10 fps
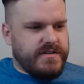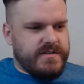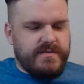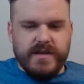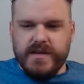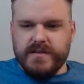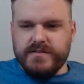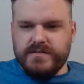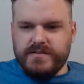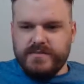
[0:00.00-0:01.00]
just being
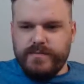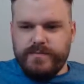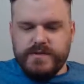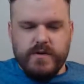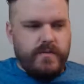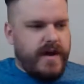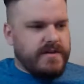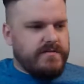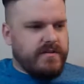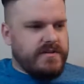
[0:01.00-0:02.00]
so
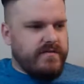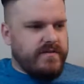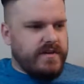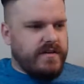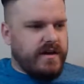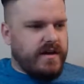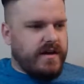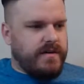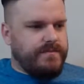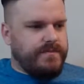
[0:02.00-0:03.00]
pass rush heavy.
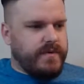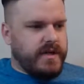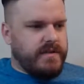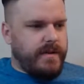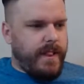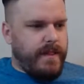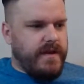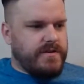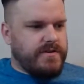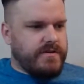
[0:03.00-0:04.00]
But
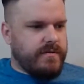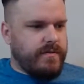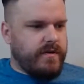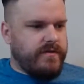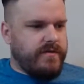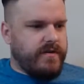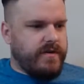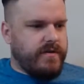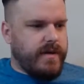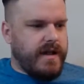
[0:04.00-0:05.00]
injury report
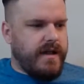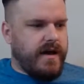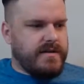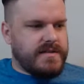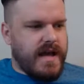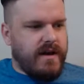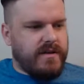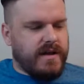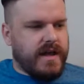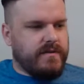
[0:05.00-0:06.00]
for Mailata's out
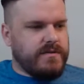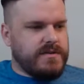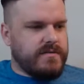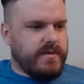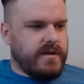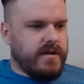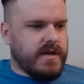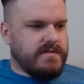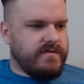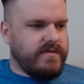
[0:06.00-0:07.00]
again, which is a big
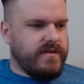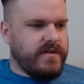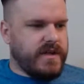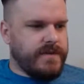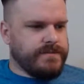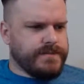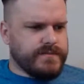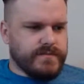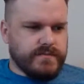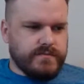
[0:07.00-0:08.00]
loss for Philly.
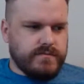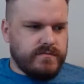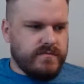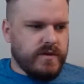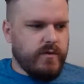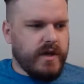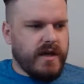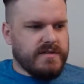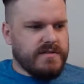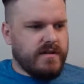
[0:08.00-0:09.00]
We
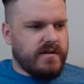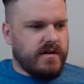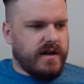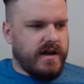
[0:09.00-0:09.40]
kind of saw,